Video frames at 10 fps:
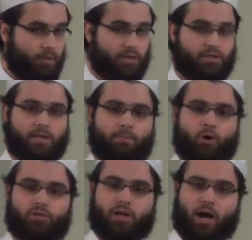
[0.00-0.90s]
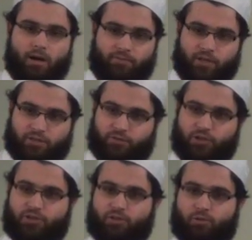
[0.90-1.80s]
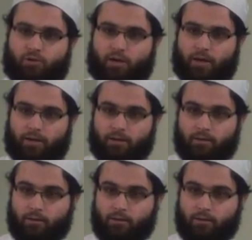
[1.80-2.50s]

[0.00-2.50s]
It is the most obvious verse in the Quran.